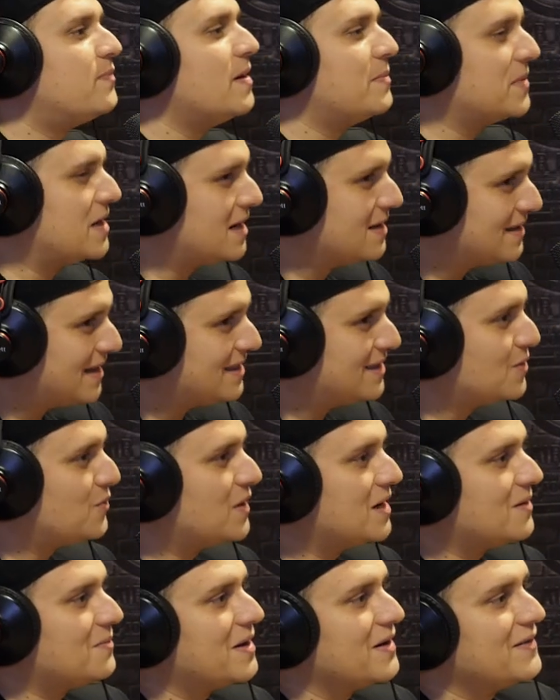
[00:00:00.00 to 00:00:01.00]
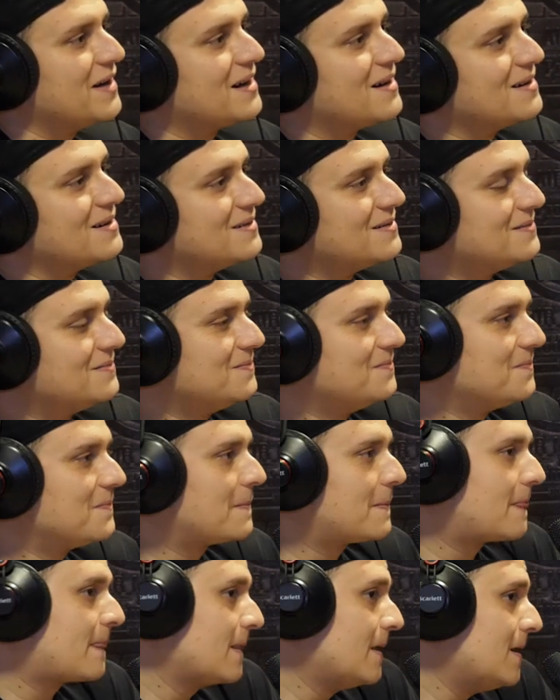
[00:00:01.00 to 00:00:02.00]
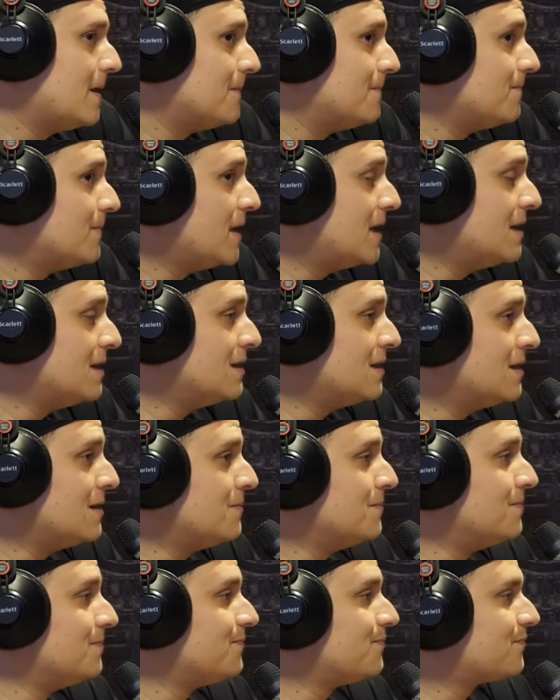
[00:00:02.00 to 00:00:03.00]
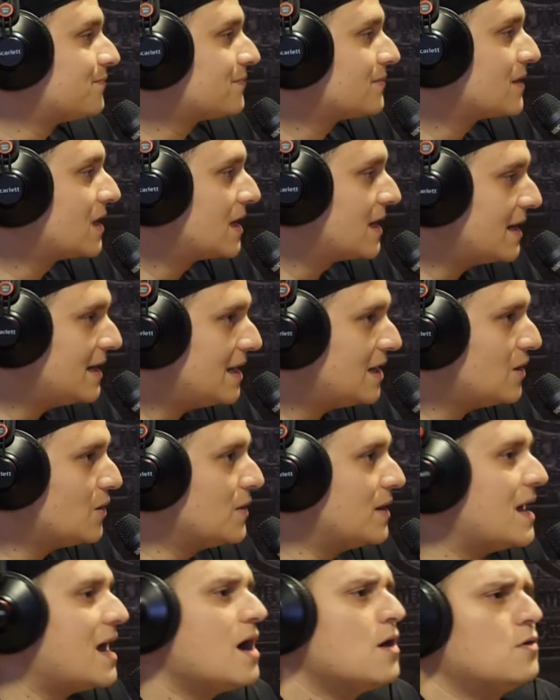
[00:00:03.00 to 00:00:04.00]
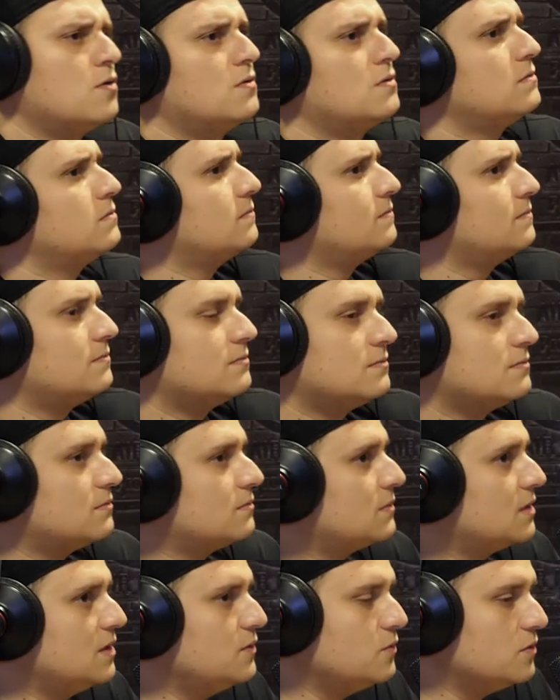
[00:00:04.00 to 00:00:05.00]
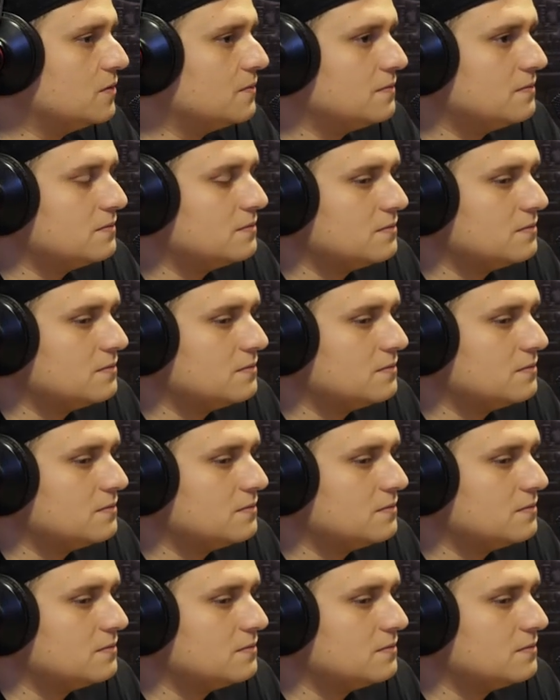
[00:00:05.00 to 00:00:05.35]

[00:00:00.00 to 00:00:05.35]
gonna get the win on my record. Yeah, and Canelo now, he would.